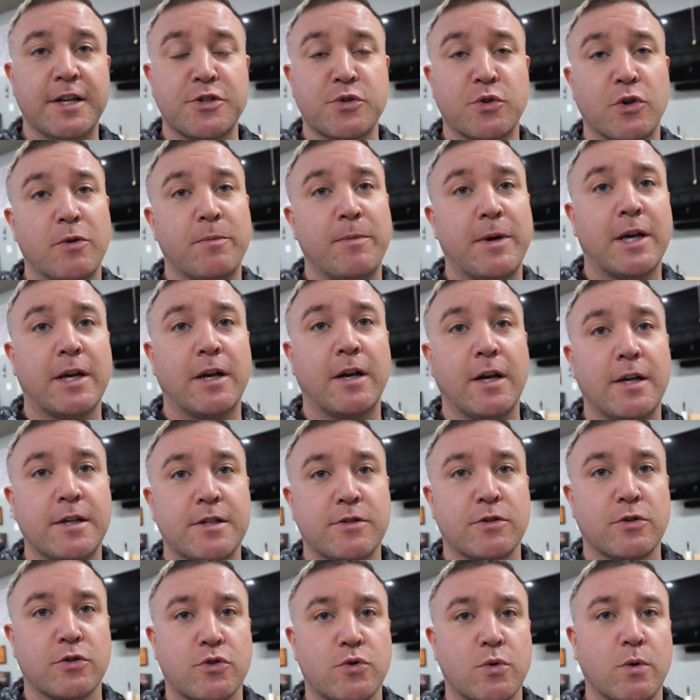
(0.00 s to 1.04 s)
Just wanted to make a
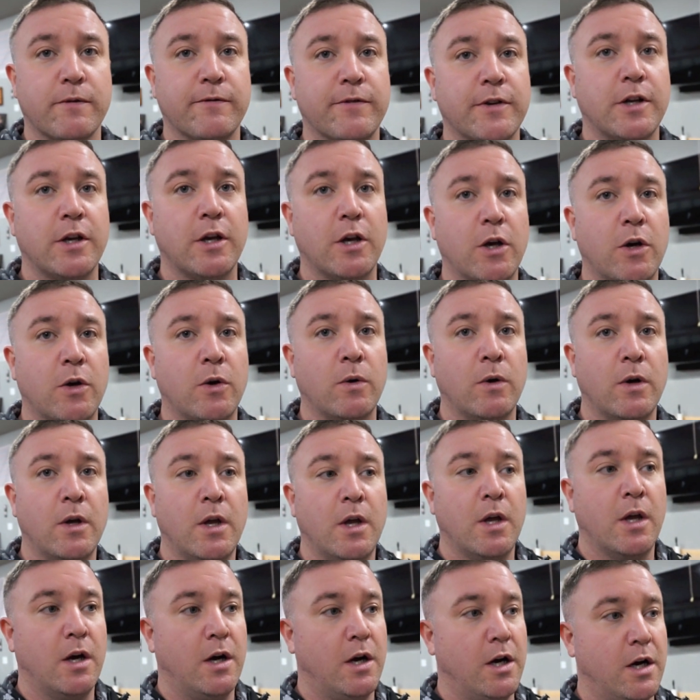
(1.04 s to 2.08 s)
nice little short video,
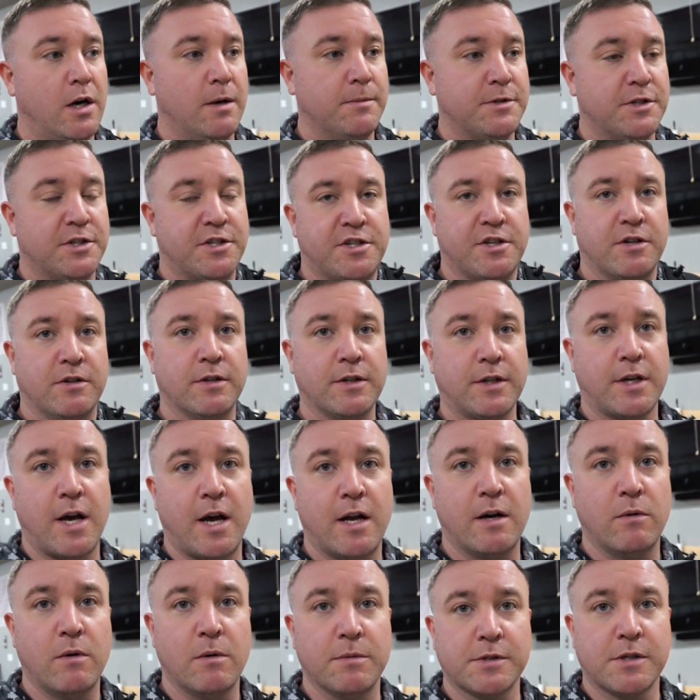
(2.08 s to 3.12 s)
just showing
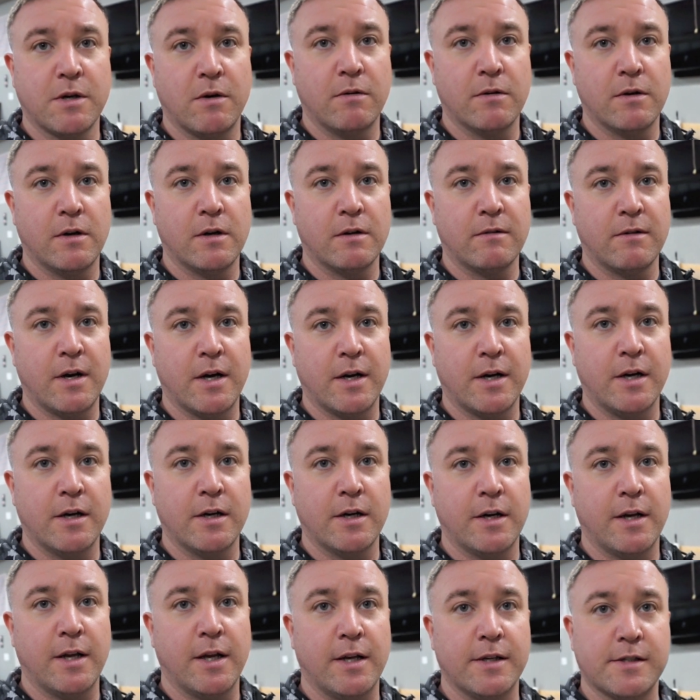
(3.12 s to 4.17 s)
kind of what was going on around
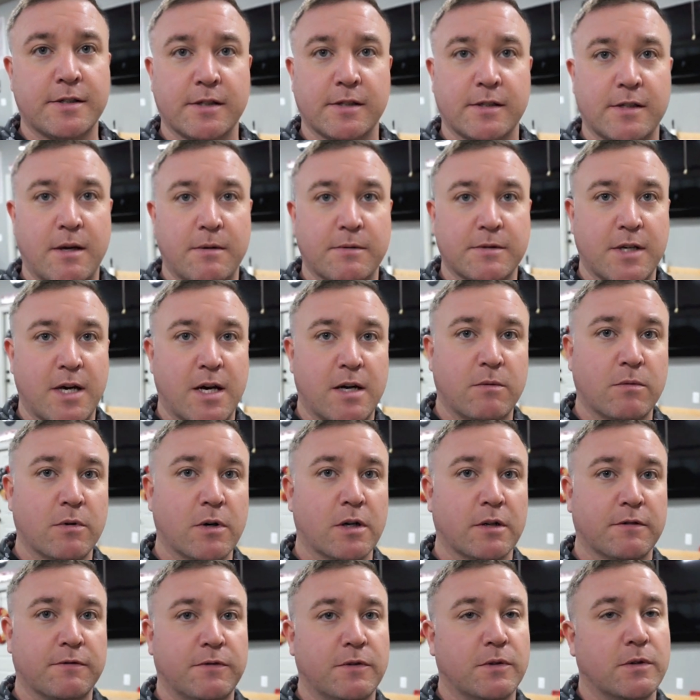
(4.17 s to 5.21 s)
here today since I was out of
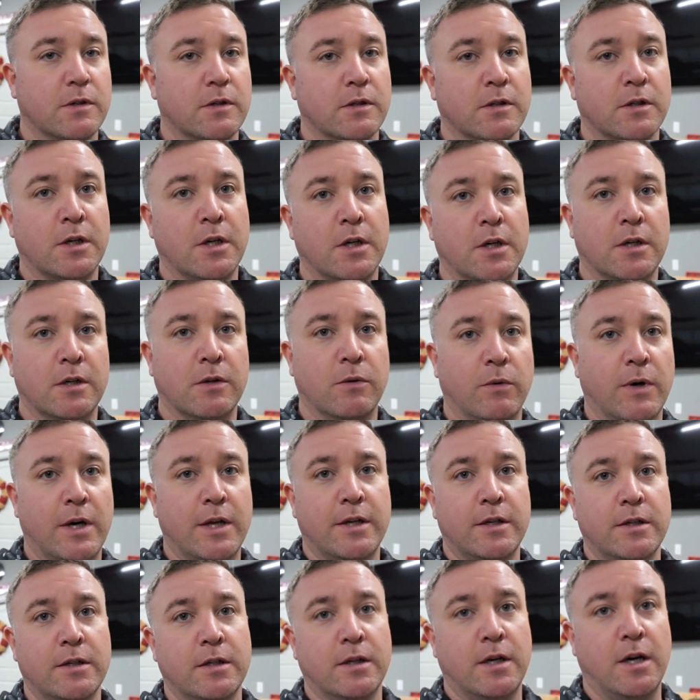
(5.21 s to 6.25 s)
work for
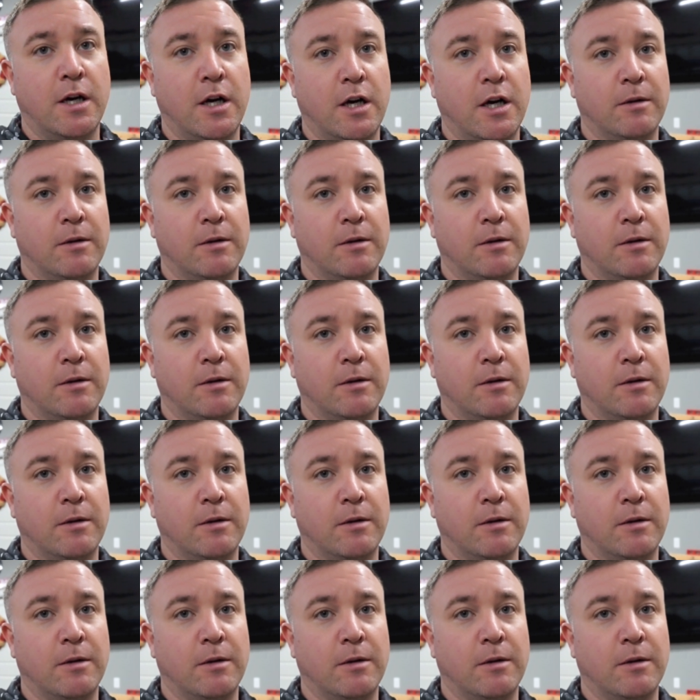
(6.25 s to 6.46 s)
weather.